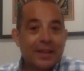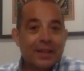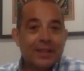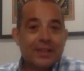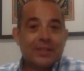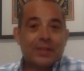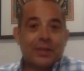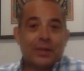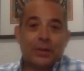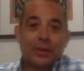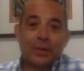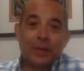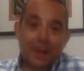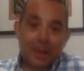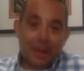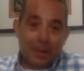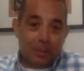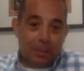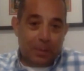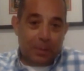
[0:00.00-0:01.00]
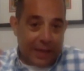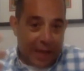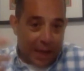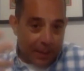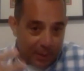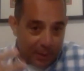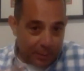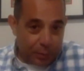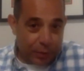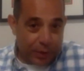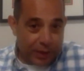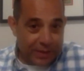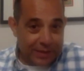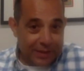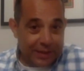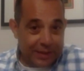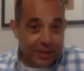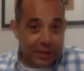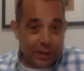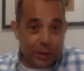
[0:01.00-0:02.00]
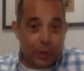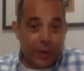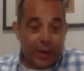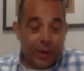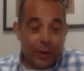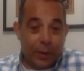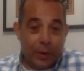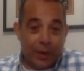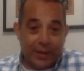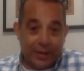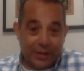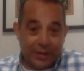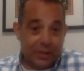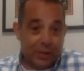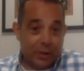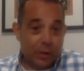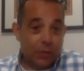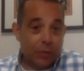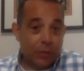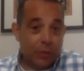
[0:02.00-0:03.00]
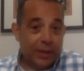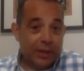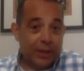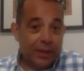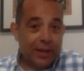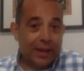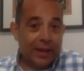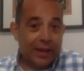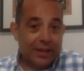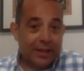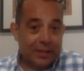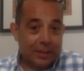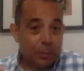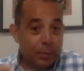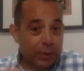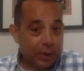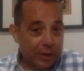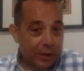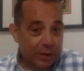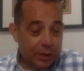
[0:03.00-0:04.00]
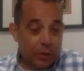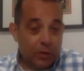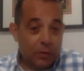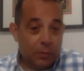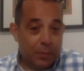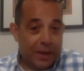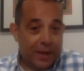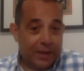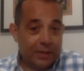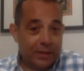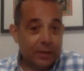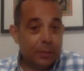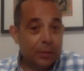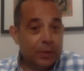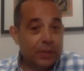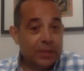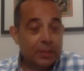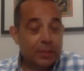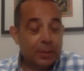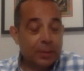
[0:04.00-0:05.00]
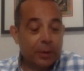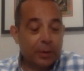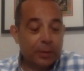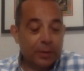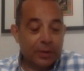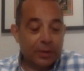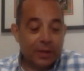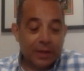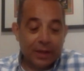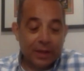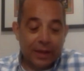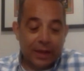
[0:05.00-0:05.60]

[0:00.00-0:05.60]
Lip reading: So becoming present is a great way to self-regulate and to bring yourself back to the present moment.